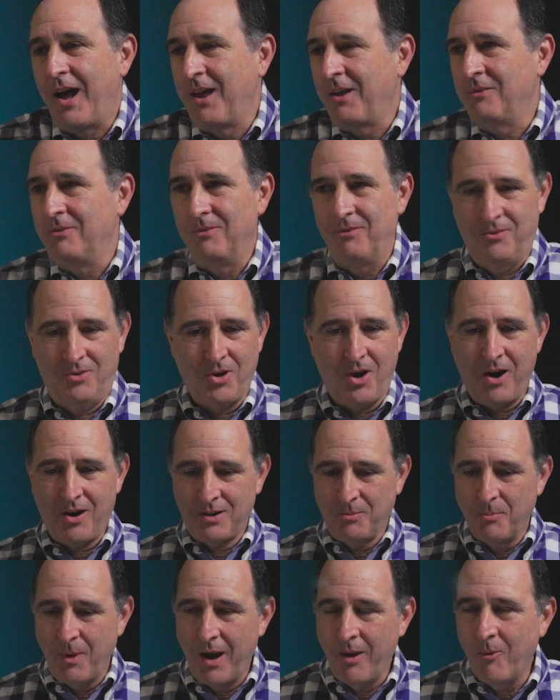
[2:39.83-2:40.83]
had
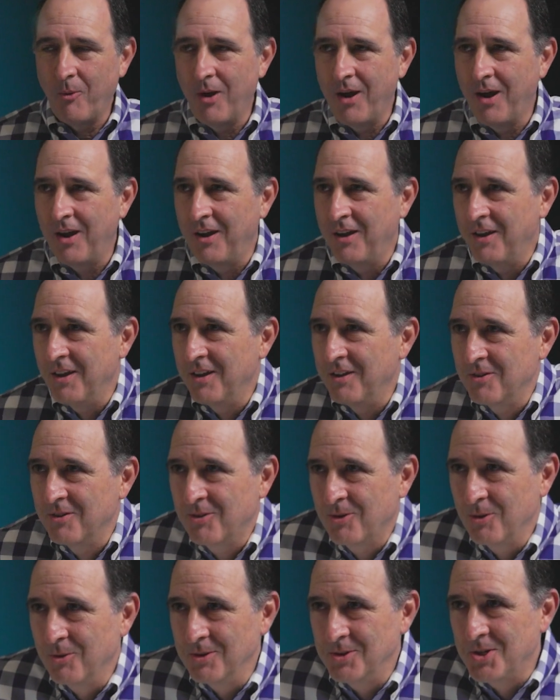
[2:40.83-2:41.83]
talked my way
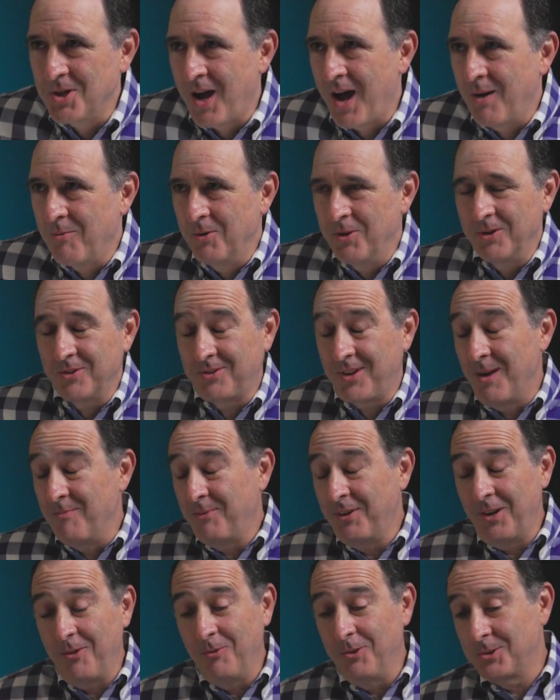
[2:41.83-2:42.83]
into a job with this
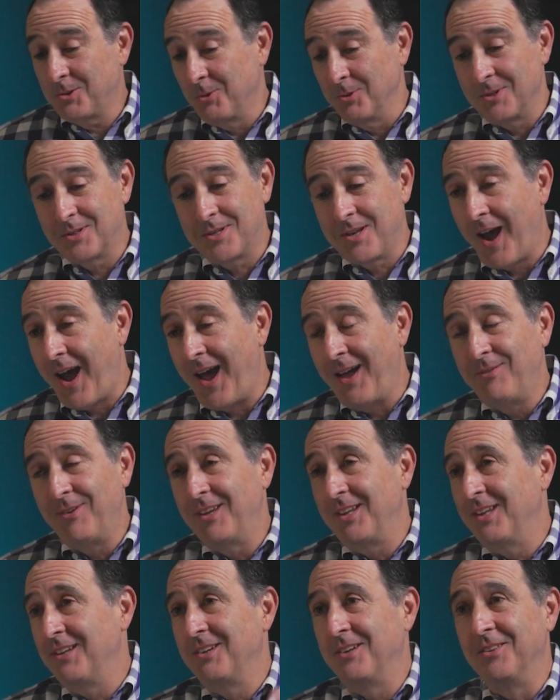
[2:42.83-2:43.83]
company, which was
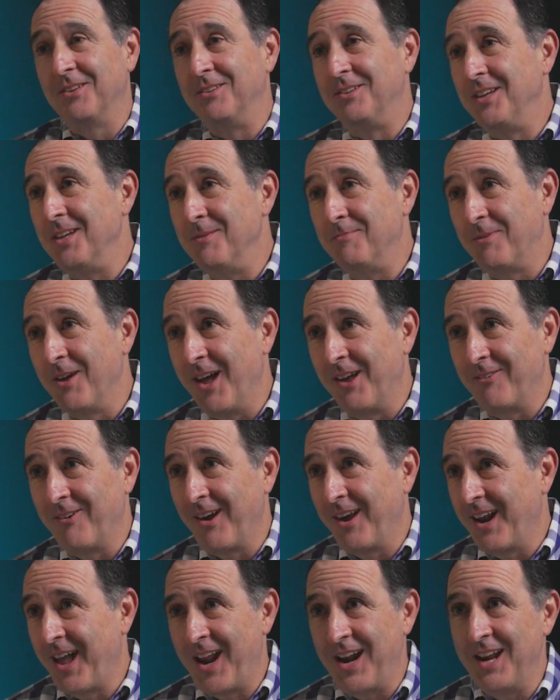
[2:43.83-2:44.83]
diving into the deep end,
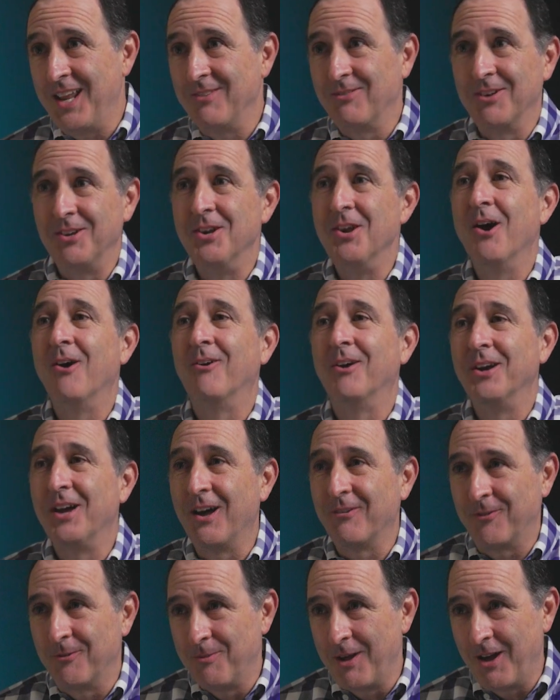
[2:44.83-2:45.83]
right? I didn't even know
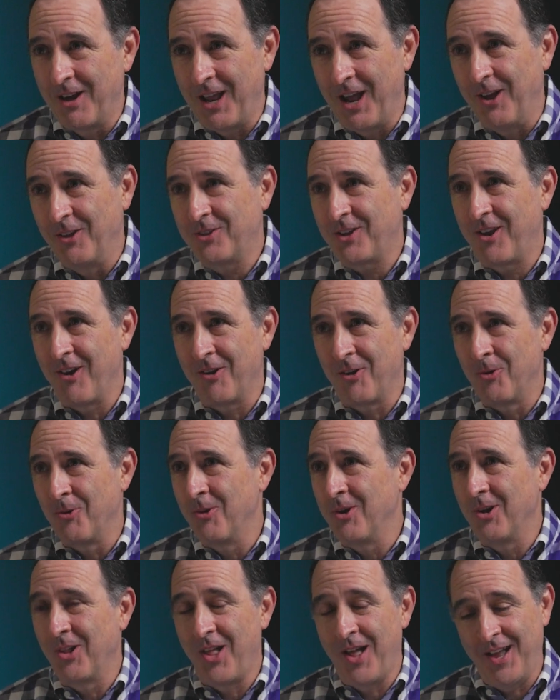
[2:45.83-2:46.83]
enough about healthcare to
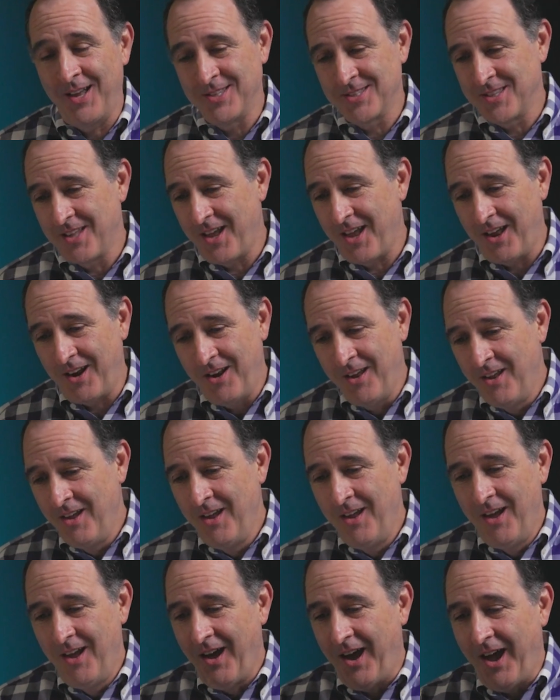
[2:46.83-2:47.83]
realize that
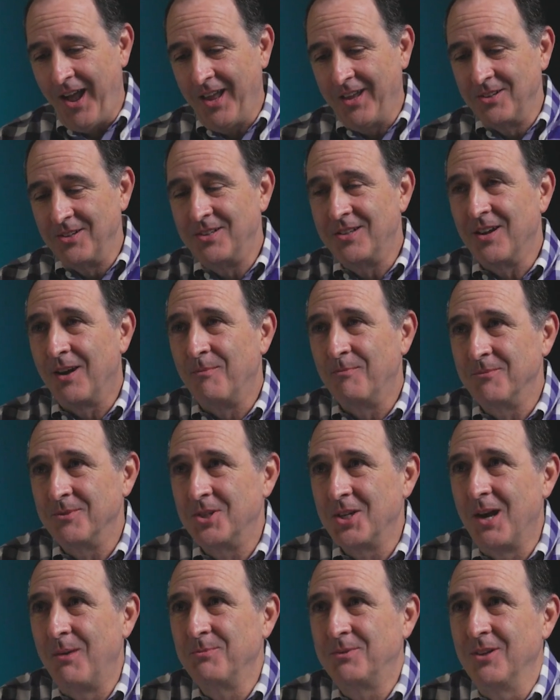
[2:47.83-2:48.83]
I had
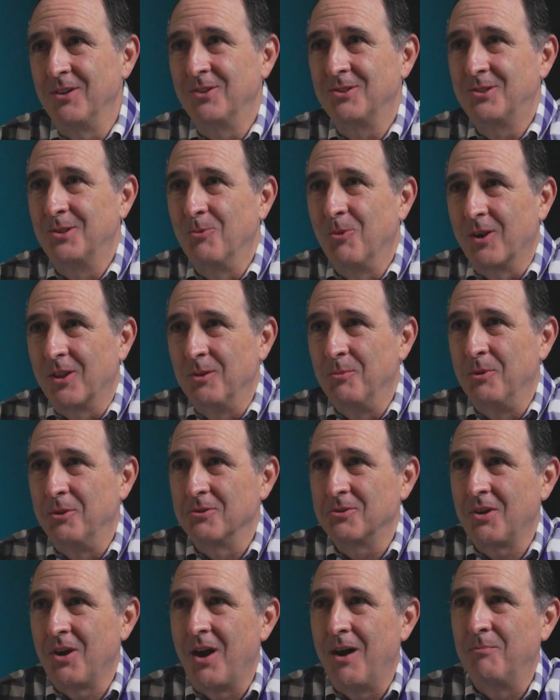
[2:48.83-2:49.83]
jumped into one of the
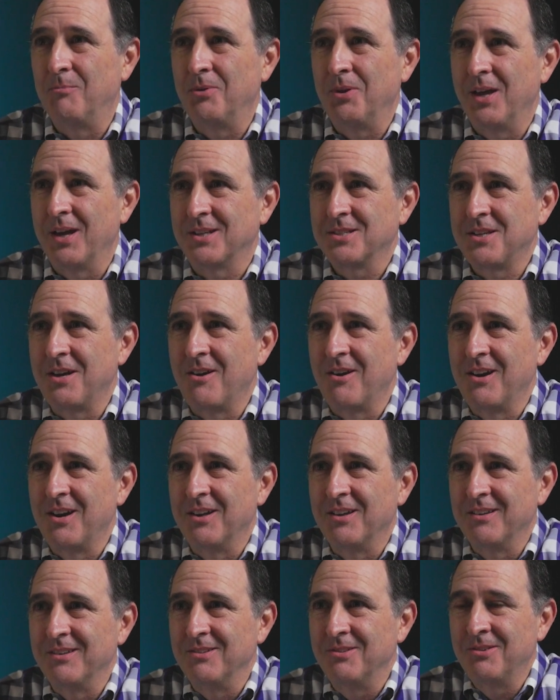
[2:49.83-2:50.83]
most complex
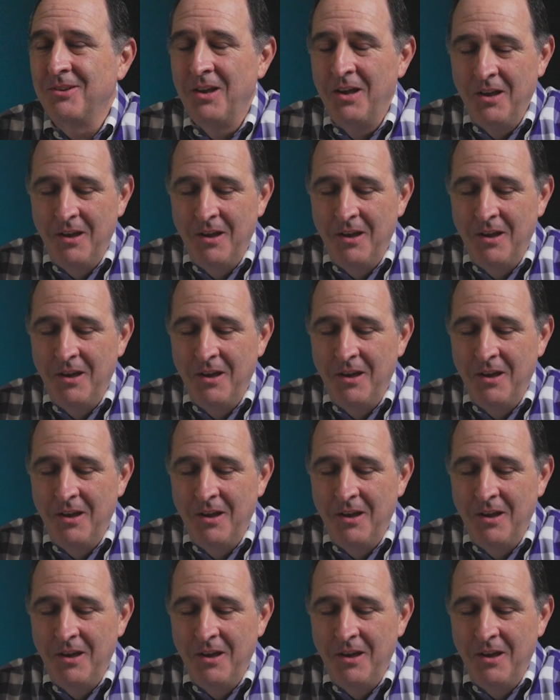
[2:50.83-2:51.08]
areas.